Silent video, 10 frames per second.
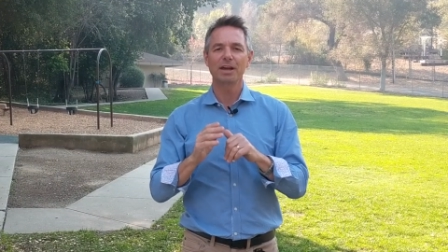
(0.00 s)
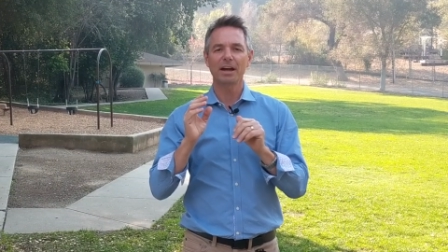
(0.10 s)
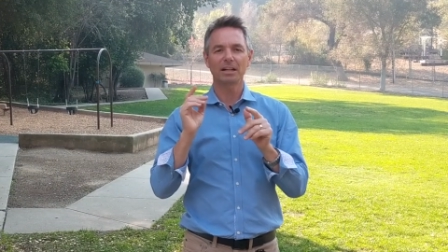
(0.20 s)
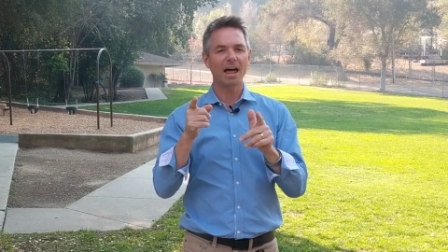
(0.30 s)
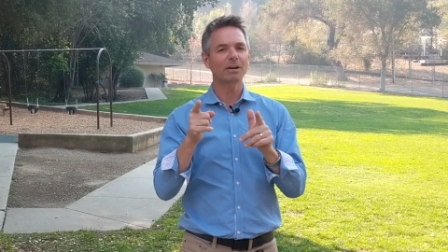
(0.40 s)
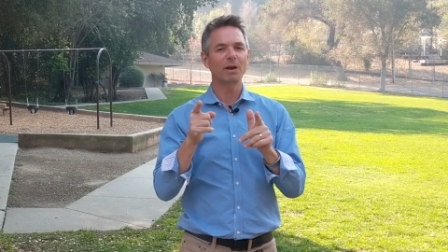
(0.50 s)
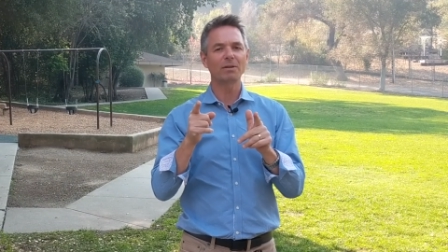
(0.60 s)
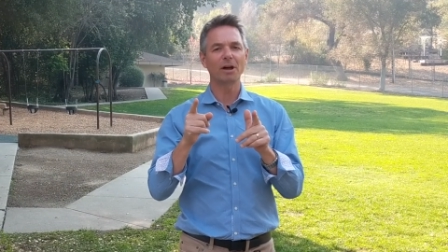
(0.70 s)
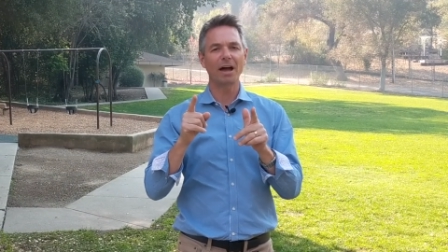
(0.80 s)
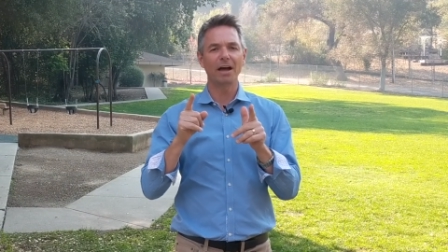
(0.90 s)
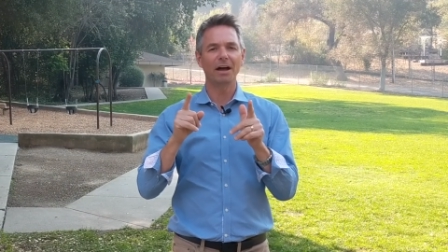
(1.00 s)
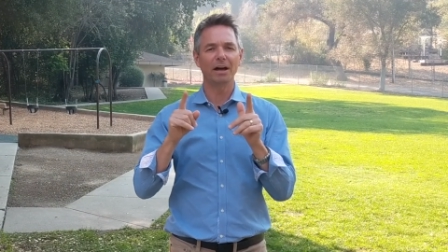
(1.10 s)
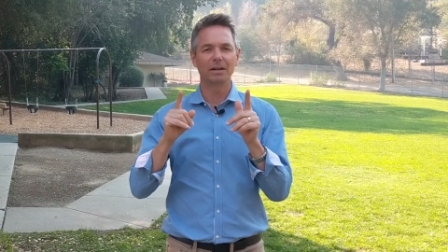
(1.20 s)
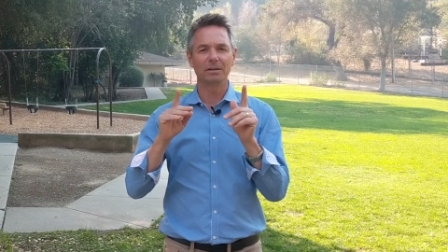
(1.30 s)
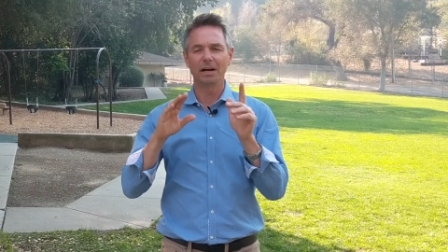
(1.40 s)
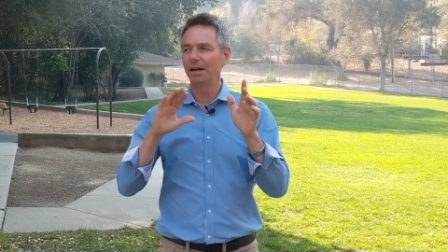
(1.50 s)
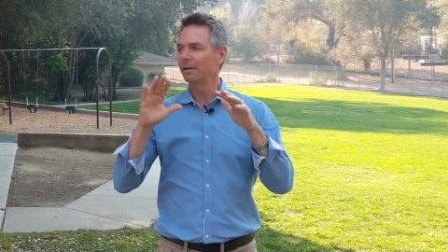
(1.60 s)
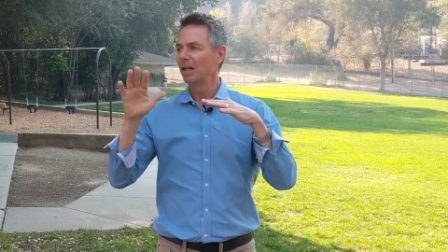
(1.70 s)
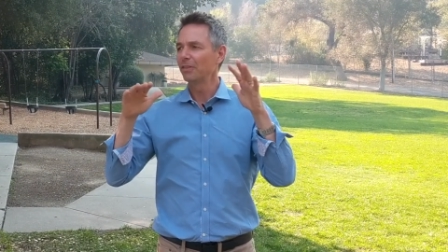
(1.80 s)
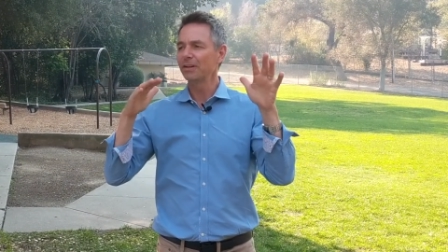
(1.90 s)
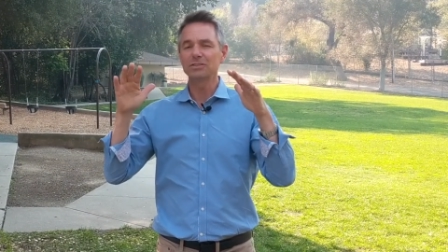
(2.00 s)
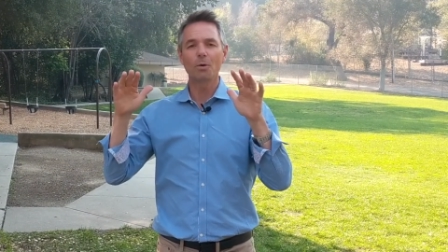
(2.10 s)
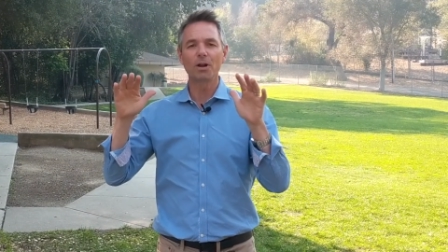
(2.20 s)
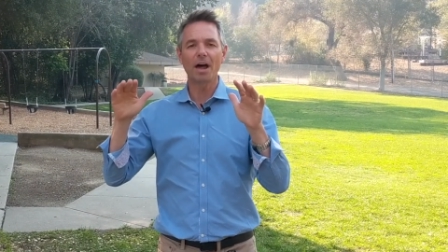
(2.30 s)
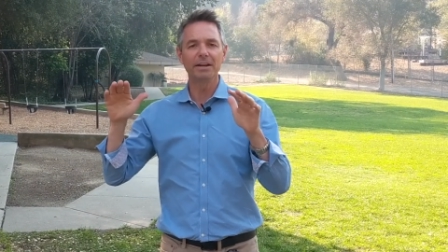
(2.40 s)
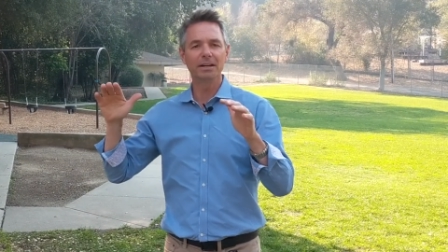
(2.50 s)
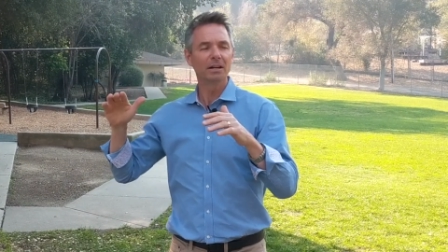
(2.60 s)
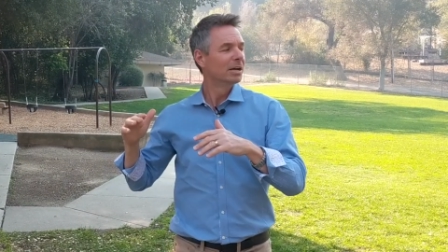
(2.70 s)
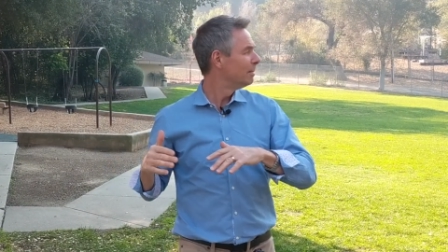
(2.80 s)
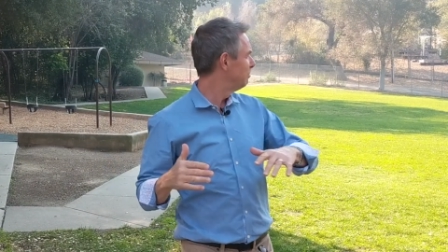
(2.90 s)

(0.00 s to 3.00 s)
You got a lot of great things going on here.